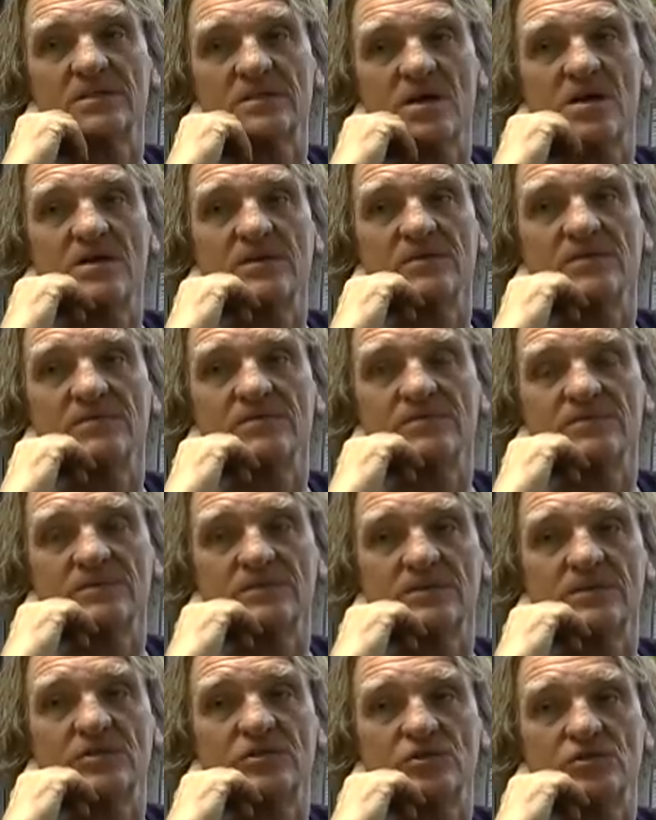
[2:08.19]
kind of
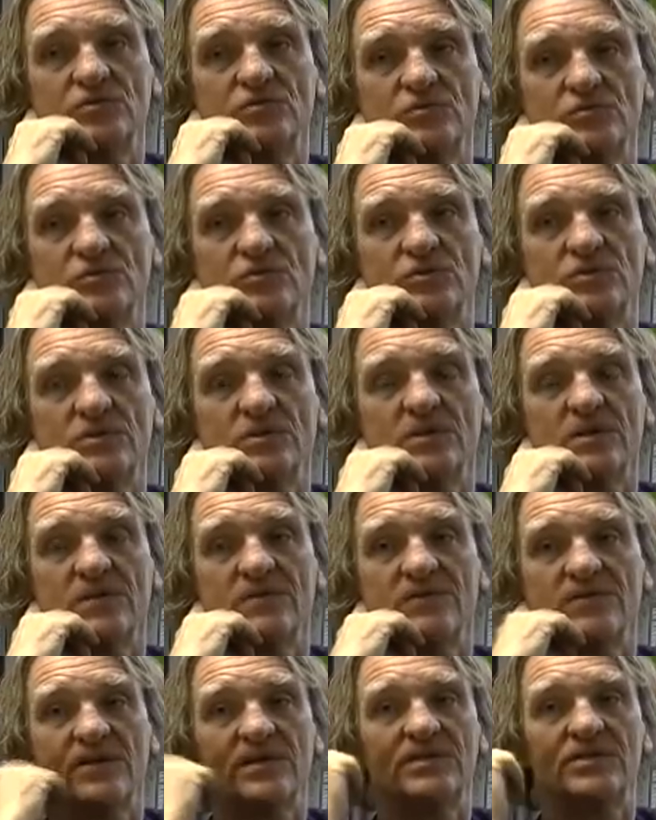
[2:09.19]
issues that are going
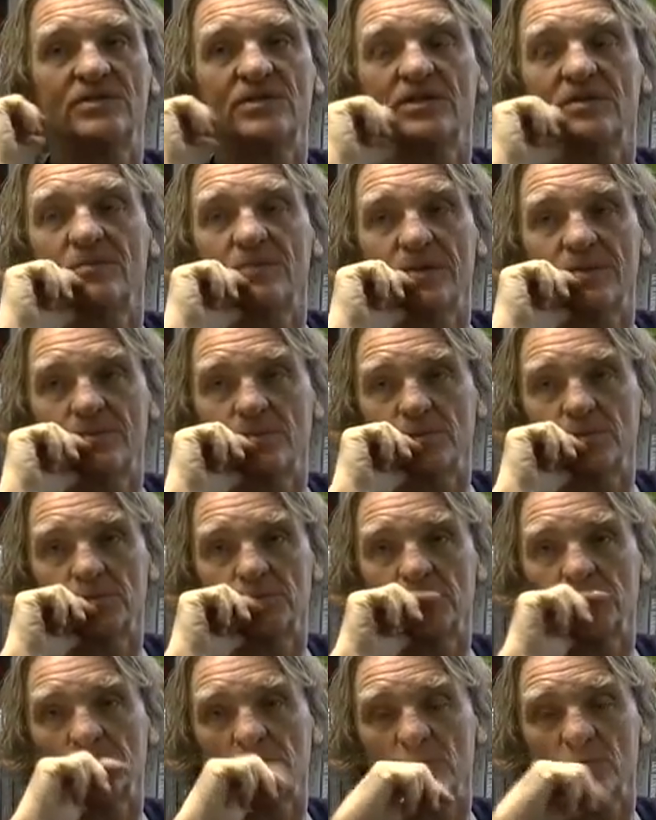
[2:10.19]
to face young people
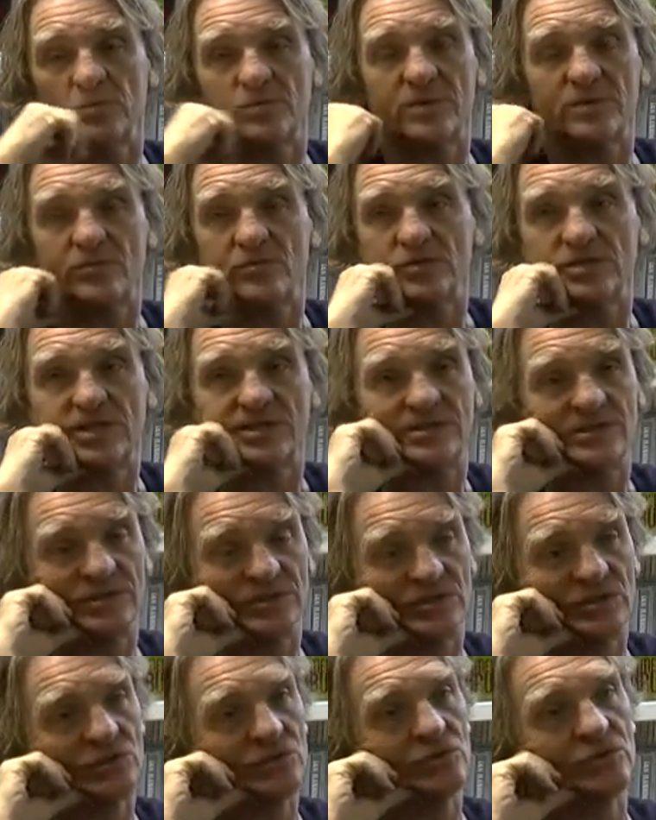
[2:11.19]
would be presented in
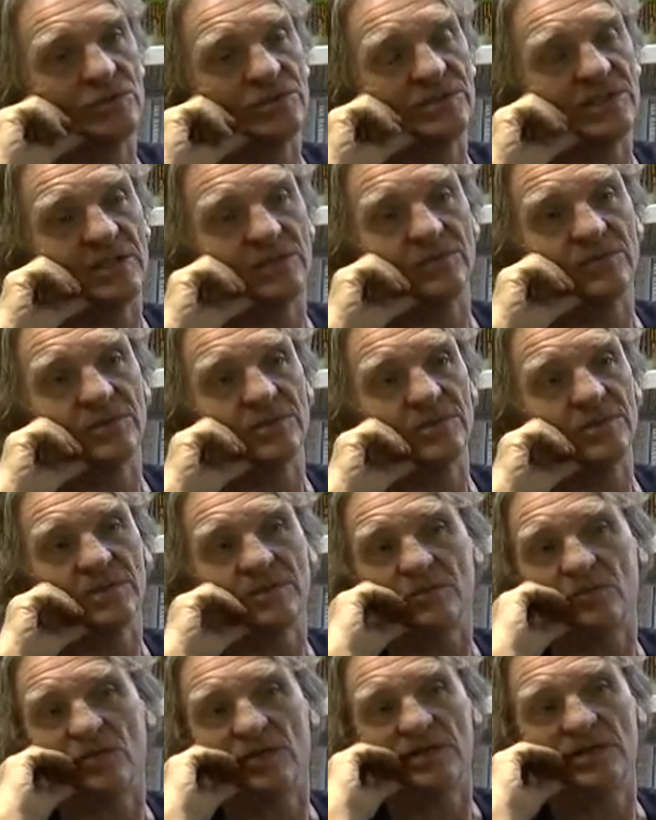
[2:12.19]
school and dealt with in
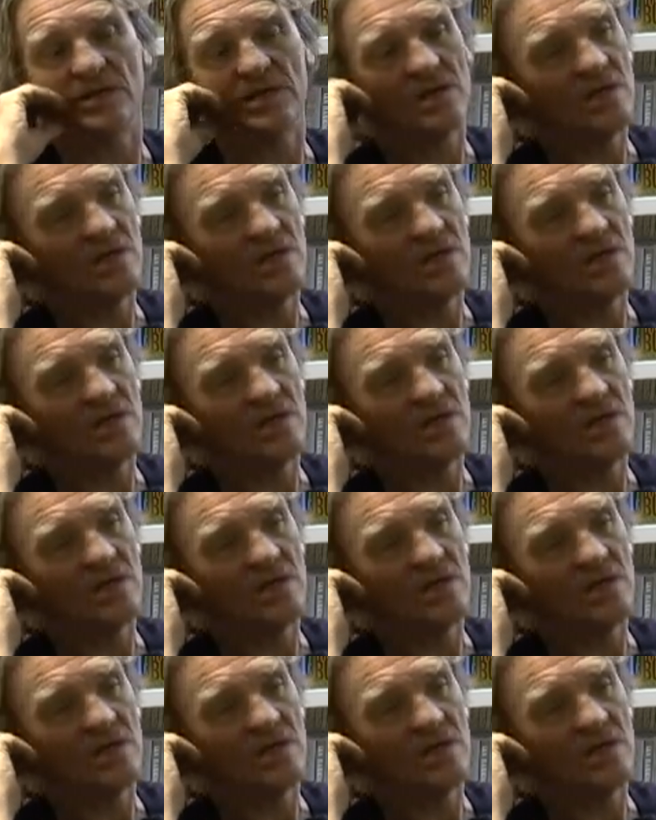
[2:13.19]
some way.